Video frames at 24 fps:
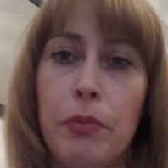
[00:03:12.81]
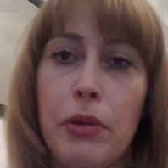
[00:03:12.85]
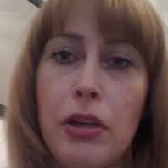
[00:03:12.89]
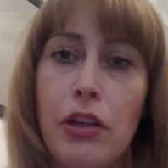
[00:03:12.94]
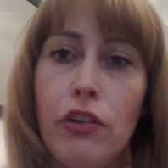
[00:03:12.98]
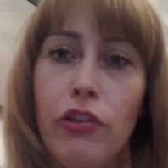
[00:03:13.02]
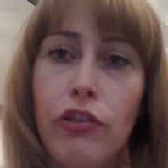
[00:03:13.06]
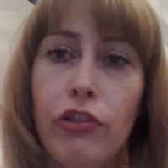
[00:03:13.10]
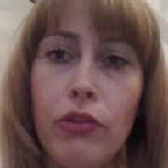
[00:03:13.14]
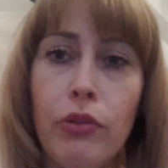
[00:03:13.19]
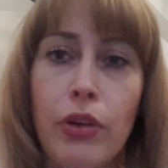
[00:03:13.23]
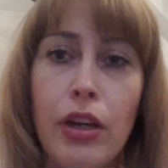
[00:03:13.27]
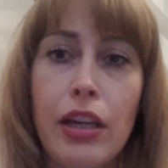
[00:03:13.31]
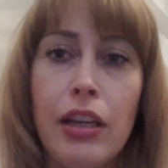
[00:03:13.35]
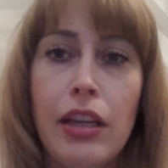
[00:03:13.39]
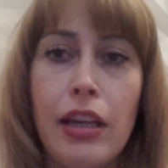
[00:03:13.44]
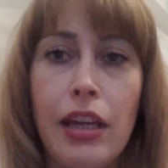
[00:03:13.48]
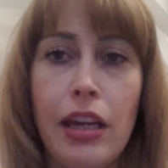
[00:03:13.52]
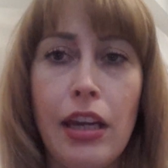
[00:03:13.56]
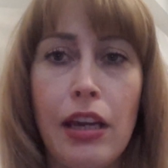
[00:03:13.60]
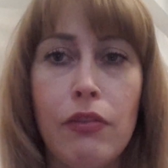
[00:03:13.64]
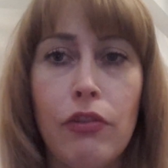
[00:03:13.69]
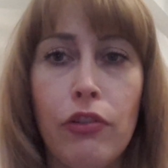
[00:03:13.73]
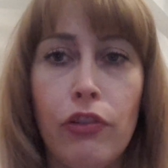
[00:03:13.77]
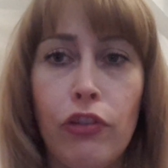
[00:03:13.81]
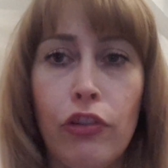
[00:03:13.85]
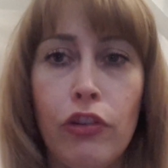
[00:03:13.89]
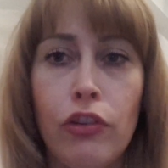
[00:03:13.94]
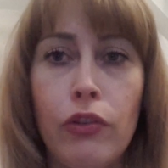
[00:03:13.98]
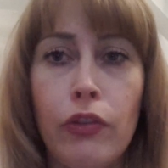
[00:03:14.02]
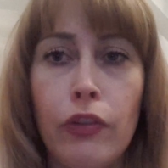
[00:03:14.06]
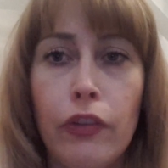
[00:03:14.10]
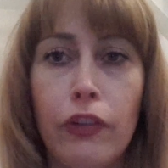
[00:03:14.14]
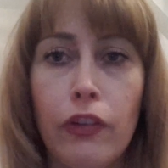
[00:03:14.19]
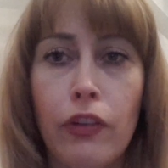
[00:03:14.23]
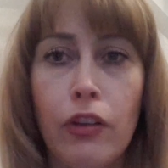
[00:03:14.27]
because your inner ear is
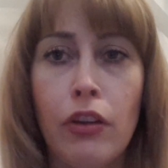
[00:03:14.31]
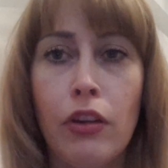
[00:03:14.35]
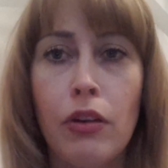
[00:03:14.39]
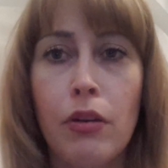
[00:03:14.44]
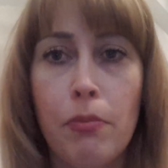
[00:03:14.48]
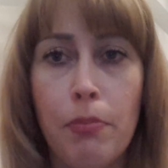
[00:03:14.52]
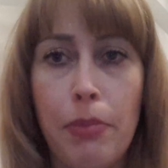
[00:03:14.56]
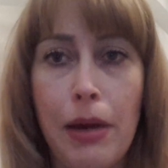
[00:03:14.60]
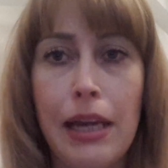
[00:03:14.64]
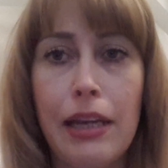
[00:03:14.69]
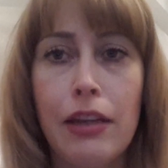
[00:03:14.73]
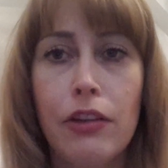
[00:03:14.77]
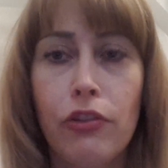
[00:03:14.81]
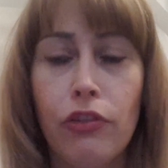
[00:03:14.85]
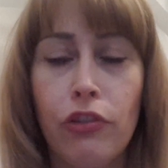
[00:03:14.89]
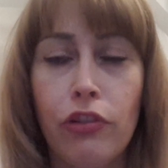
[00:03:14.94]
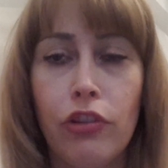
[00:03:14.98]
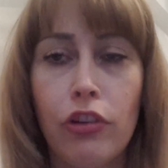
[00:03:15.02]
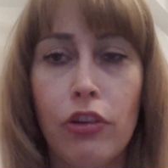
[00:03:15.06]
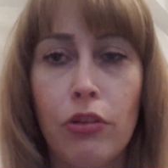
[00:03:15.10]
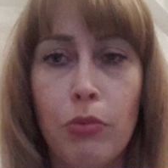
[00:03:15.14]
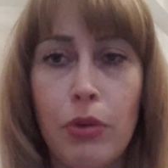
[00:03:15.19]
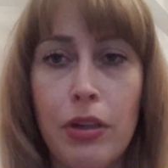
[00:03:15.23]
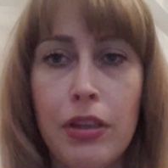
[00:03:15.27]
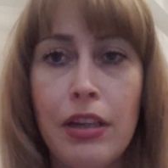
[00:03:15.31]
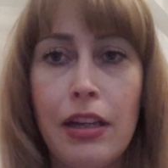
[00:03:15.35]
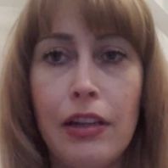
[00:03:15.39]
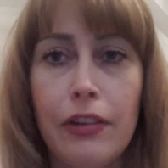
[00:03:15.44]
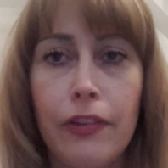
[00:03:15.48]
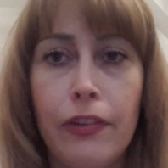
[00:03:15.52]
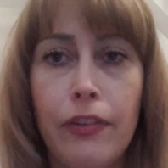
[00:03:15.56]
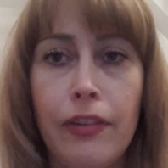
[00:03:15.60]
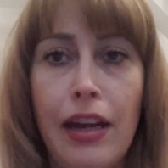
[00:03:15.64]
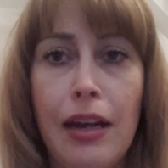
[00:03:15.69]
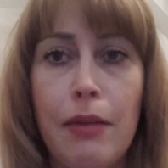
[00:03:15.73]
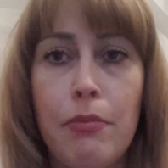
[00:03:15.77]
used to balance you, when
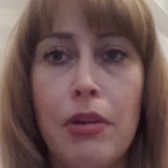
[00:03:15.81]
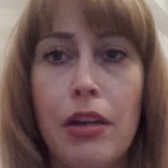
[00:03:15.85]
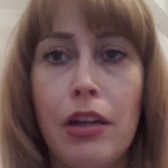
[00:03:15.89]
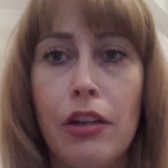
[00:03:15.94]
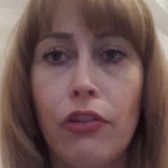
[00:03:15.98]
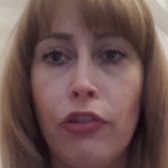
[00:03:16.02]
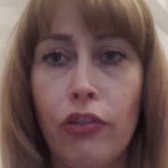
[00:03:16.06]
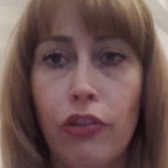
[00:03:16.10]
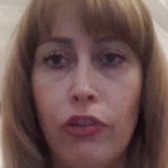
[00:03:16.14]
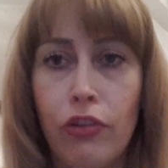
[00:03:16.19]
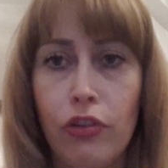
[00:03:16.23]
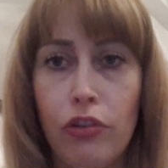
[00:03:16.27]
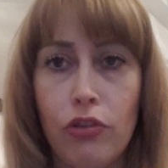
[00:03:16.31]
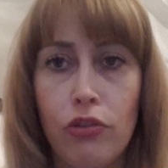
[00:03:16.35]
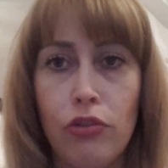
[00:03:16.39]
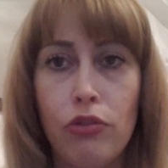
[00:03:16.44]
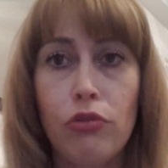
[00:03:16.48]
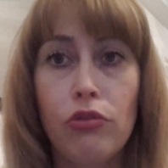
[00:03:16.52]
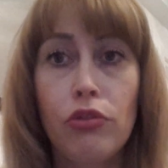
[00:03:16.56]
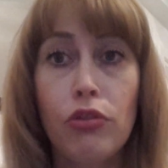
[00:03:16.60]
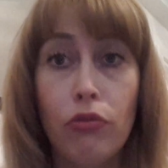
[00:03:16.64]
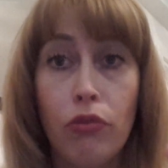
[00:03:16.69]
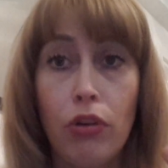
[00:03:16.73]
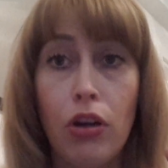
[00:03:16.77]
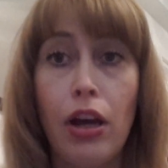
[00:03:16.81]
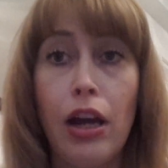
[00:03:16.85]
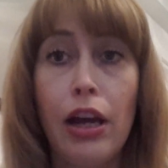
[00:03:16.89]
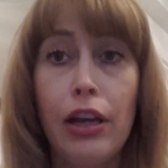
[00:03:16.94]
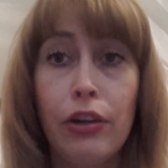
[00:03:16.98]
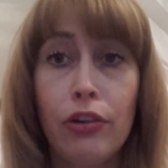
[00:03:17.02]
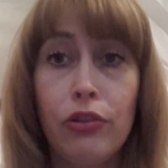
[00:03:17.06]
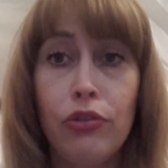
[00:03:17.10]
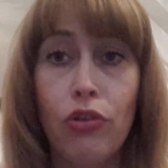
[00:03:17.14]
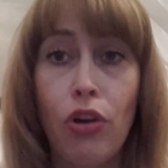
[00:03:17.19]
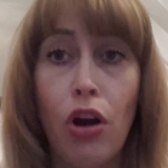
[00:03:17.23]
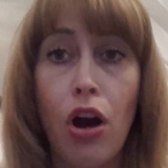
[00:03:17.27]
that's damaged, you're
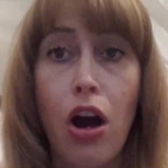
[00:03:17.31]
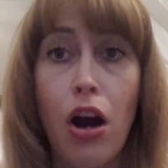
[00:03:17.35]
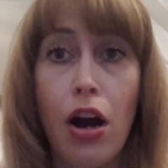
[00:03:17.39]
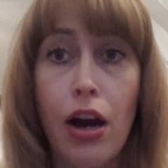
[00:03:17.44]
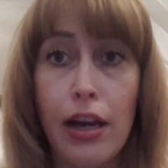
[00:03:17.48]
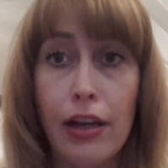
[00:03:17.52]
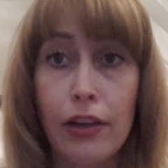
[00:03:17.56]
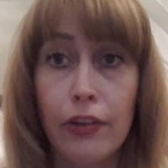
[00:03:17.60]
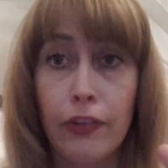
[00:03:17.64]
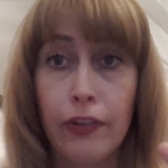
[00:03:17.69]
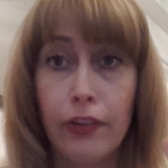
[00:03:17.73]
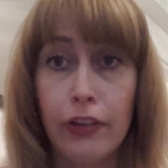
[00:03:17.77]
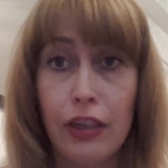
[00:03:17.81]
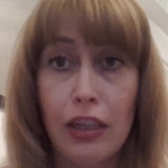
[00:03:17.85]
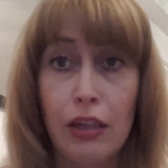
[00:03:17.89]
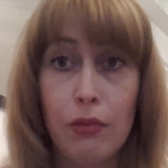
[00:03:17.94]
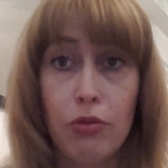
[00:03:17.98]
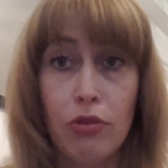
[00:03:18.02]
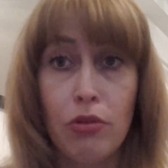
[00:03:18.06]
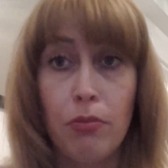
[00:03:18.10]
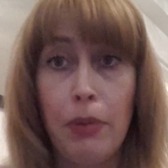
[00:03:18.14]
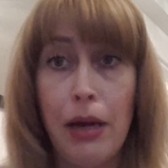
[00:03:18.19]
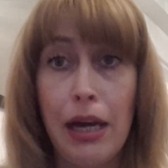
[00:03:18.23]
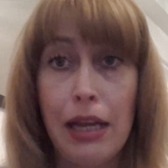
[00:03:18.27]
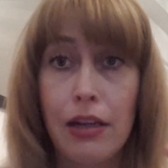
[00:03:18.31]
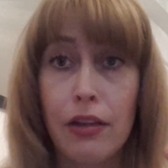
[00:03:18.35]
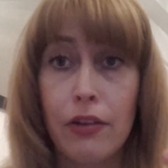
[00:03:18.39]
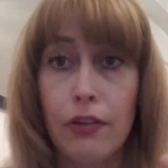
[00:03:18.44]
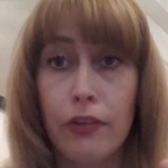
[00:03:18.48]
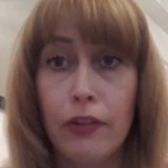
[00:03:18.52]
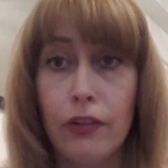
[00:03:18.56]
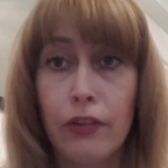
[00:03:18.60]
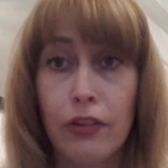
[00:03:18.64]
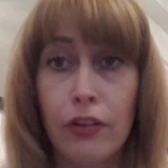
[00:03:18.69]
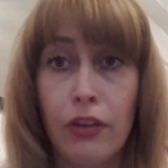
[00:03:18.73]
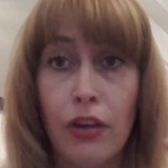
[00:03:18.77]
relying on your eyes to keep your
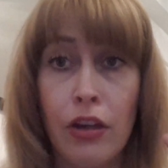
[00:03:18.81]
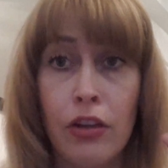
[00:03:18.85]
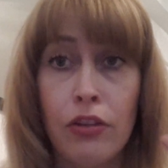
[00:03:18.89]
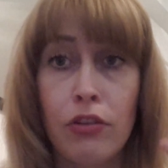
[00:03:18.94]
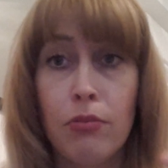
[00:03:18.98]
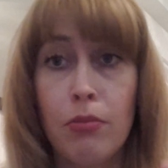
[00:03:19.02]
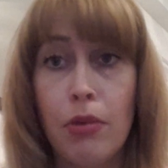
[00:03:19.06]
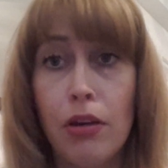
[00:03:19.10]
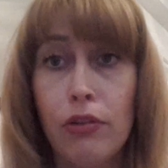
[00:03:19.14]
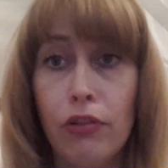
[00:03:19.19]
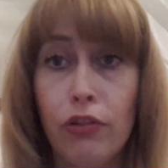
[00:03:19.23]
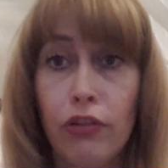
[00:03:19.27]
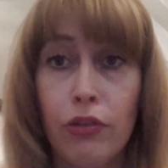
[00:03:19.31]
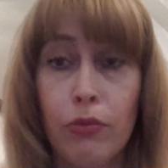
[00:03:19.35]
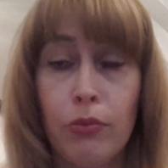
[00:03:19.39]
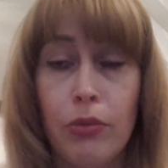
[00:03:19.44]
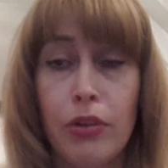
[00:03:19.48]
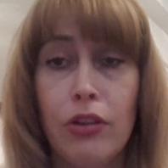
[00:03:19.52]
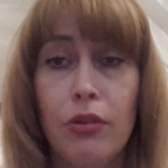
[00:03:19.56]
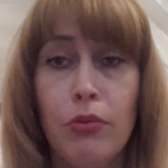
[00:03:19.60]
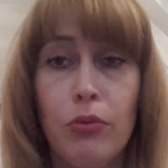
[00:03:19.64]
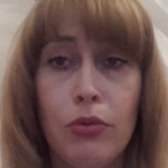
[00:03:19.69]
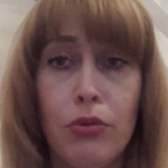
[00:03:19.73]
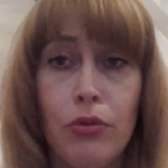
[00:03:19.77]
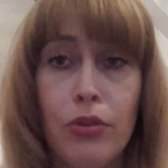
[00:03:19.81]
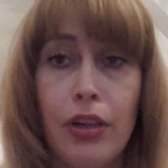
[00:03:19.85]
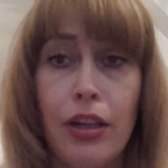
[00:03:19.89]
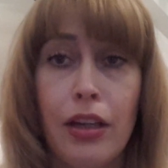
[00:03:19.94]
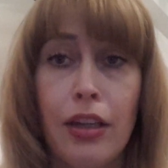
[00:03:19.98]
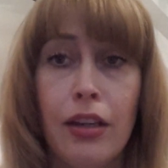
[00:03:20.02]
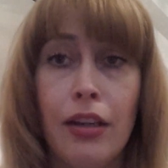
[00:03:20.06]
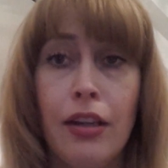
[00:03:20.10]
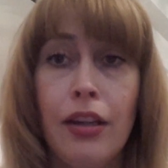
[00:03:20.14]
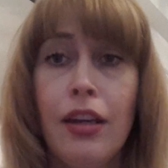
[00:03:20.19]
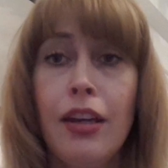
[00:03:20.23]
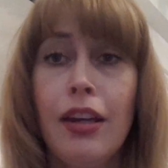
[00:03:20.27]
balance and your motion when you're
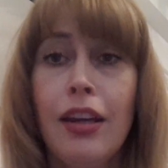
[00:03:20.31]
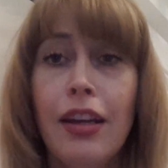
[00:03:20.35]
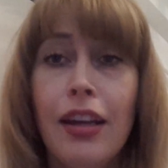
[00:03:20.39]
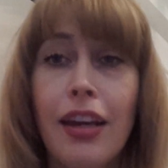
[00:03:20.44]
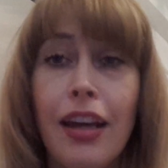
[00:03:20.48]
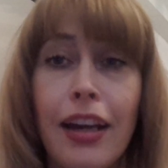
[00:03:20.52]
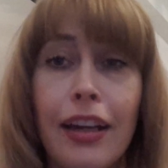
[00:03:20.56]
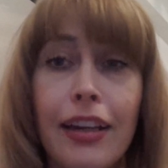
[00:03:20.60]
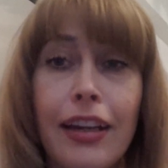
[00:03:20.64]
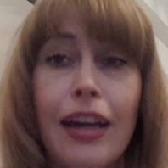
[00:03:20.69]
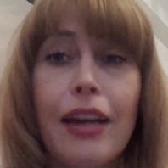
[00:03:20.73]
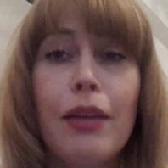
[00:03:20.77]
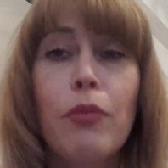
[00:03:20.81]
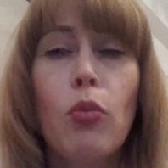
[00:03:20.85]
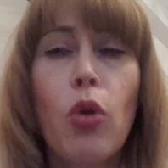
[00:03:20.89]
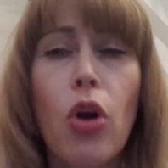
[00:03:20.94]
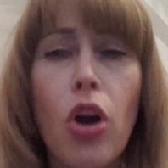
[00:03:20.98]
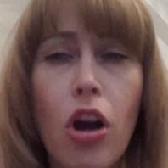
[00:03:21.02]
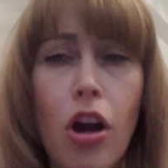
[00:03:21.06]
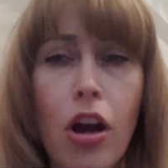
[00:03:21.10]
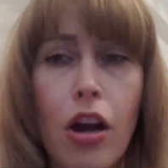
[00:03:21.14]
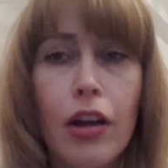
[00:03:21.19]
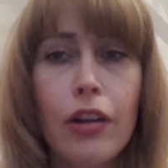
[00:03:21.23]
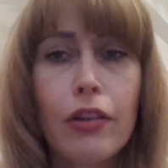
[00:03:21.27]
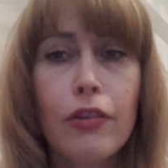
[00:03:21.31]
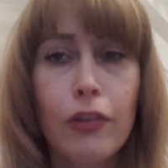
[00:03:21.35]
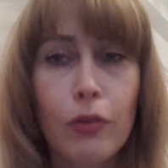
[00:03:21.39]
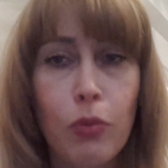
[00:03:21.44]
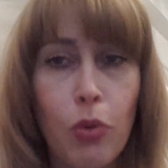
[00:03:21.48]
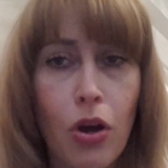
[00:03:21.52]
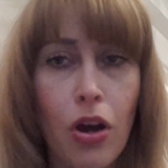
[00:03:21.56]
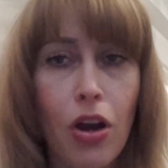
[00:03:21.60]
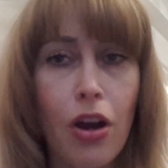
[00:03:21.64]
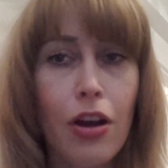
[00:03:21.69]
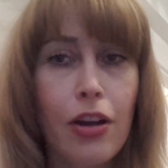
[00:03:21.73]
walking. Again, words.